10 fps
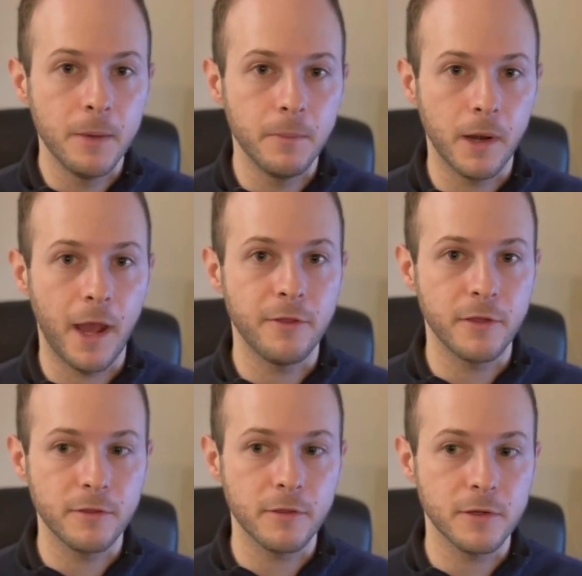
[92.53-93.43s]
But I
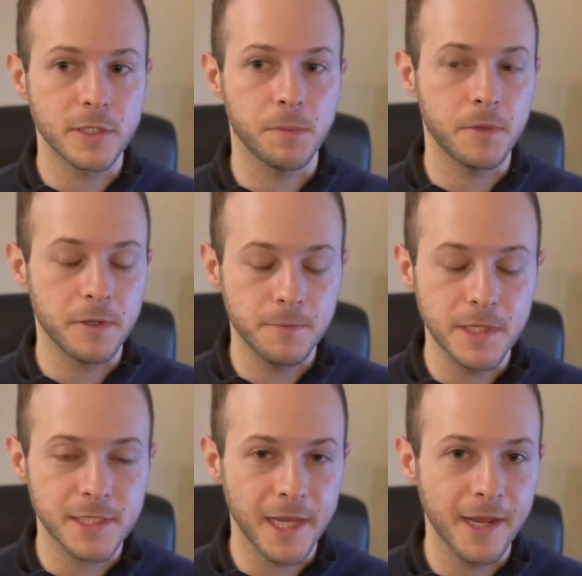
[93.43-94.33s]
think that there's something to be
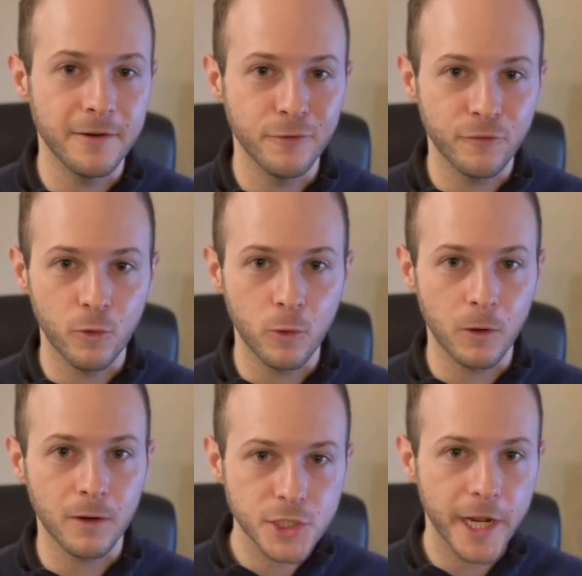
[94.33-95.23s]
said
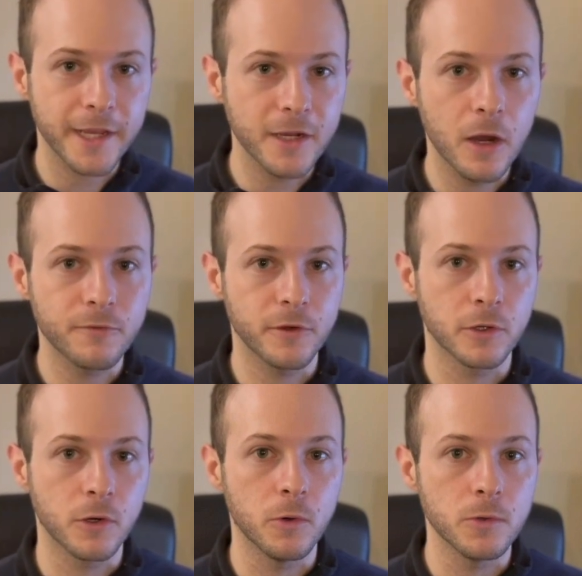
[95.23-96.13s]
for checking off your
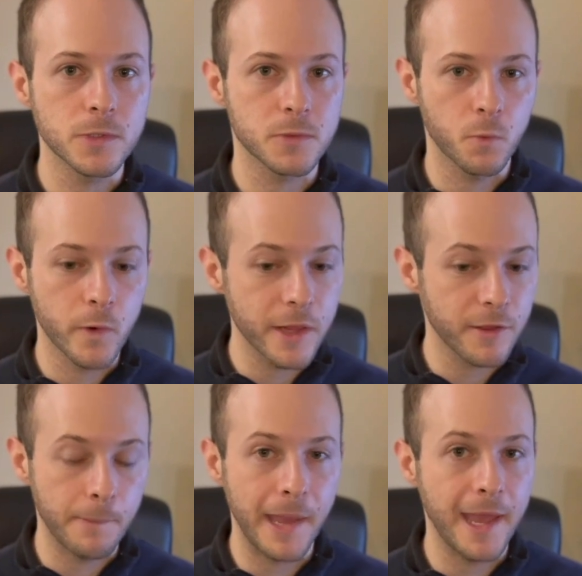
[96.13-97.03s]
goals with
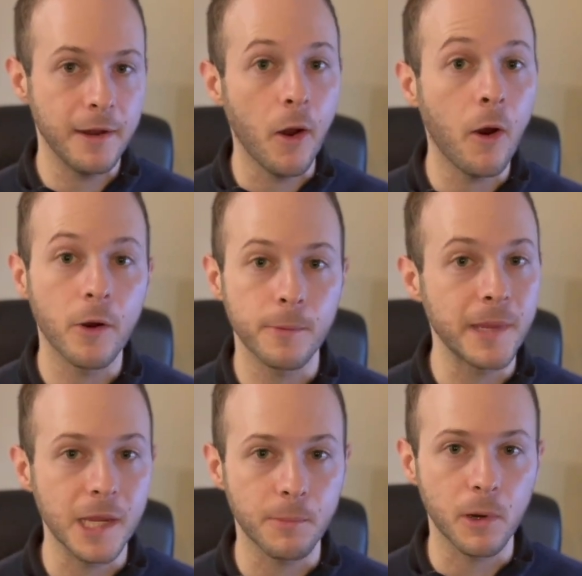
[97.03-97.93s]
a pen on a
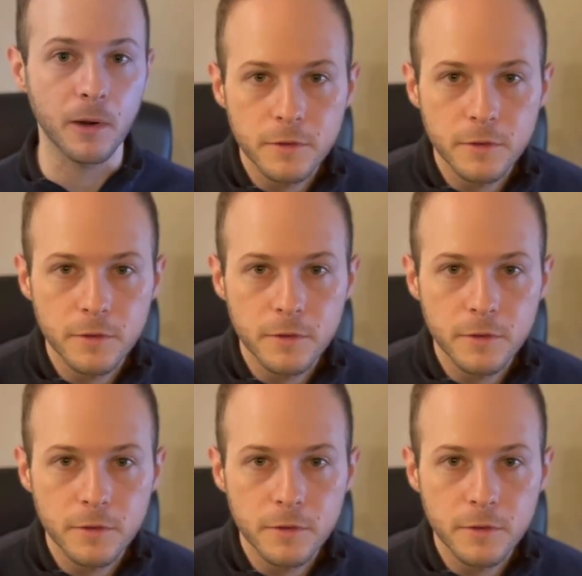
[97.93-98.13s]
paper.